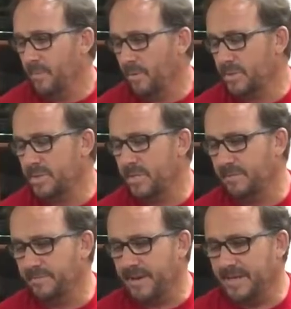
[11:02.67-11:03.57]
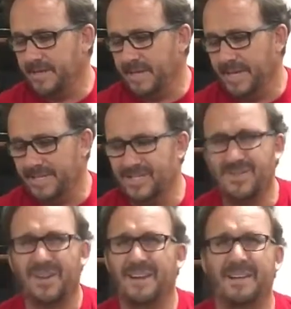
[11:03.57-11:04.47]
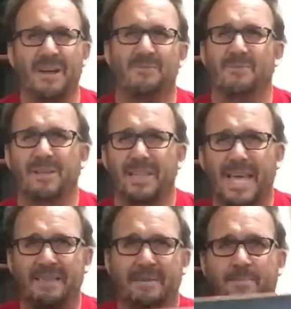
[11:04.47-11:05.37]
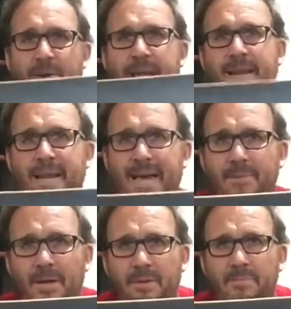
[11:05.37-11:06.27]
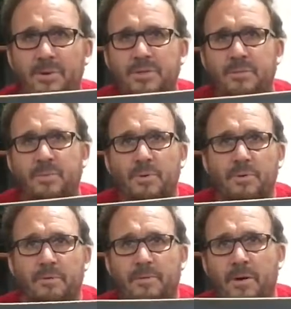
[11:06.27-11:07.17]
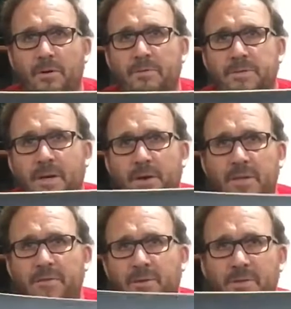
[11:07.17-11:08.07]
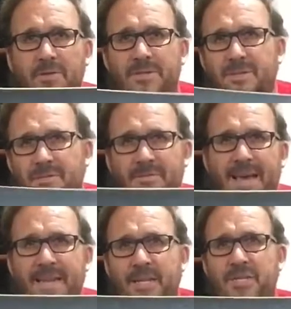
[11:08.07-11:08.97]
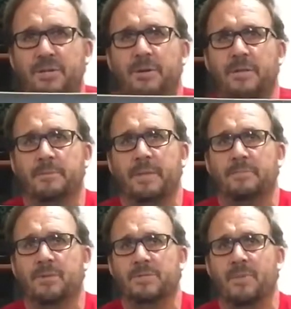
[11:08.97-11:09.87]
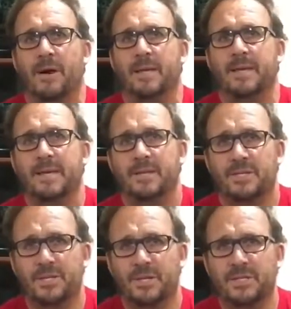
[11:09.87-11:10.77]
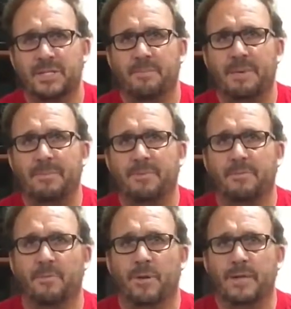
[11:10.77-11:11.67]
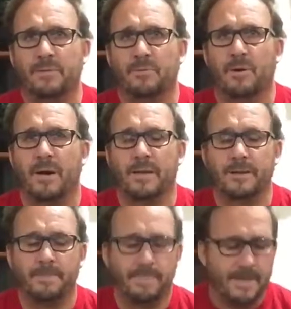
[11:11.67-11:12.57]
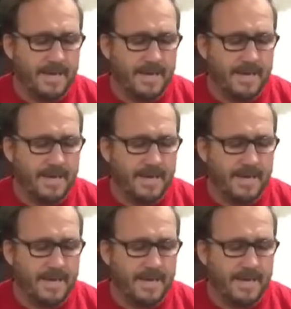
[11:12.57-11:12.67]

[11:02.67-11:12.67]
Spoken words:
Also the fact it's not a really heavy brand name like a Booster Board or Evolve, so you've got sort of that issue a little bit, which might deter some people from wanting to ride it.